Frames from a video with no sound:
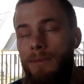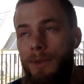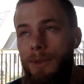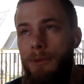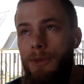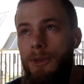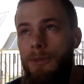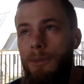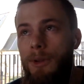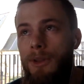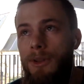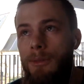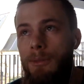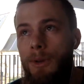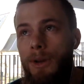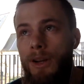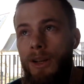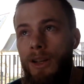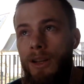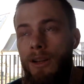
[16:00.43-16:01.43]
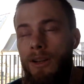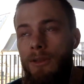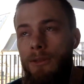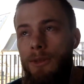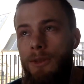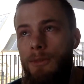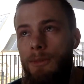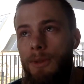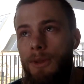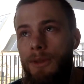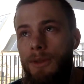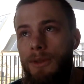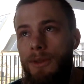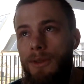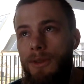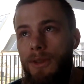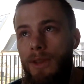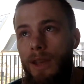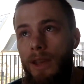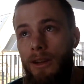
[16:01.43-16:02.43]
the response body, and not the
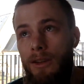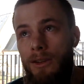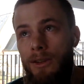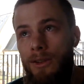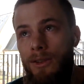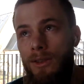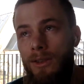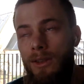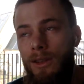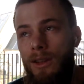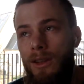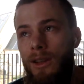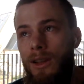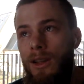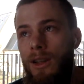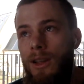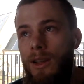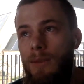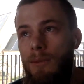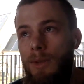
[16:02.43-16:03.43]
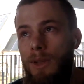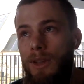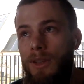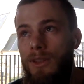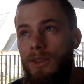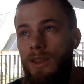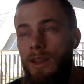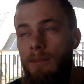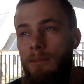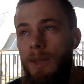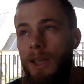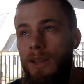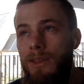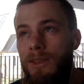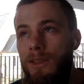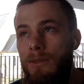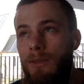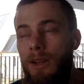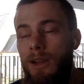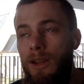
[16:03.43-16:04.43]
response headers, because that
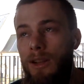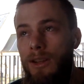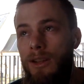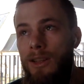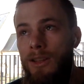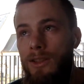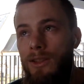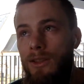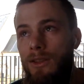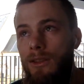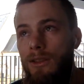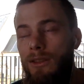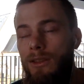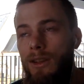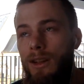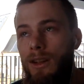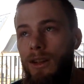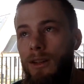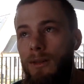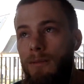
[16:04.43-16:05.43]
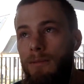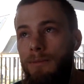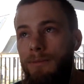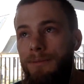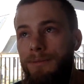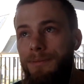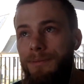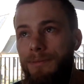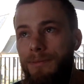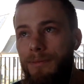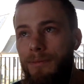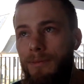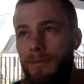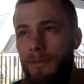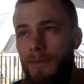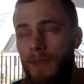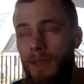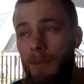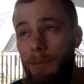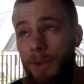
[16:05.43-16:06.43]
makes it a lot easier.
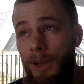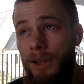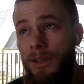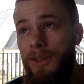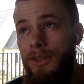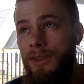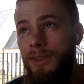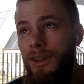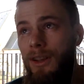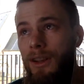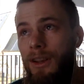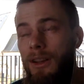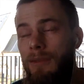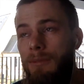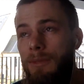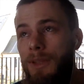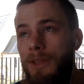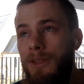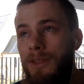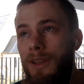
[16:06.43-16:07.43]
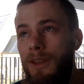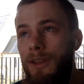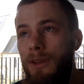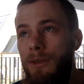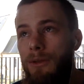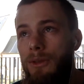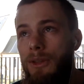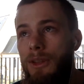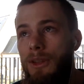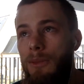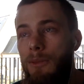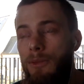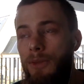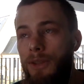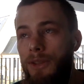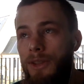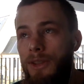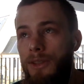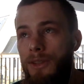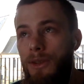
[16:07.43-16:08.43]
Plus, it means that you need to
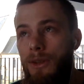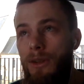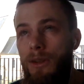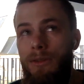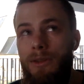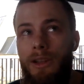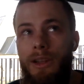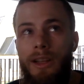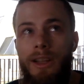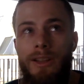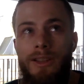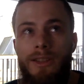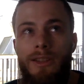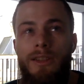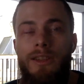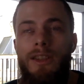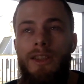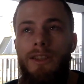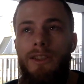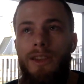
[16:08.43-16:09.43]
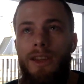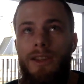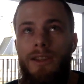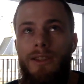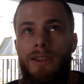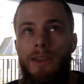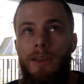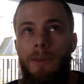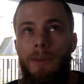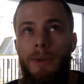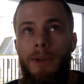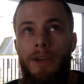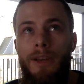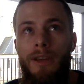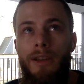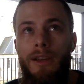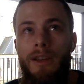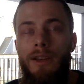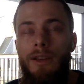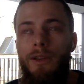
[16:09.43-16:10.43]
process all of the links in the exact same
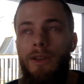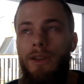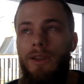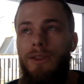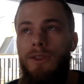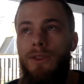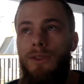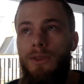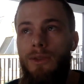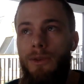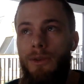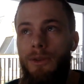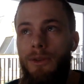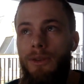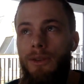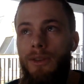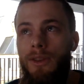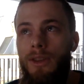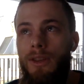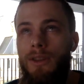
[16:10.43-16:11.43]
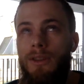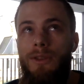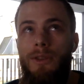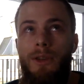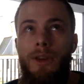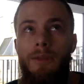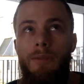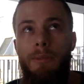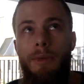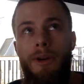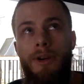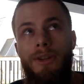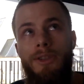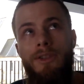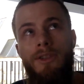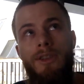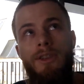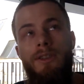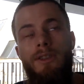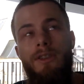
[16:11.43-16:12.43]
way, and you can store things, you can
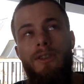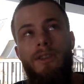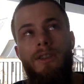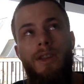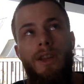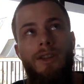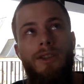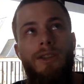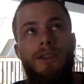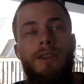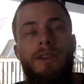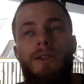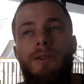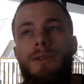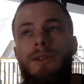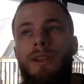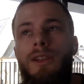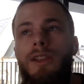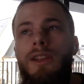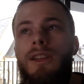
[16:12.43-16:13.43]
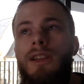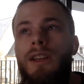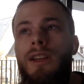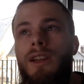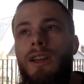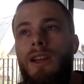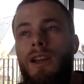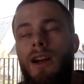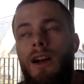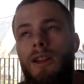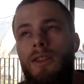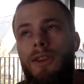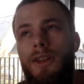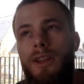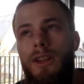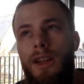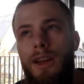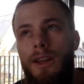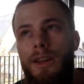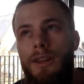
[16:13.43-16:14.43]
parse things and cache it locally on the
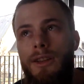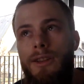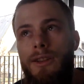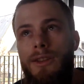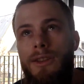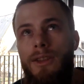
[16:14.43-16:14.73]
client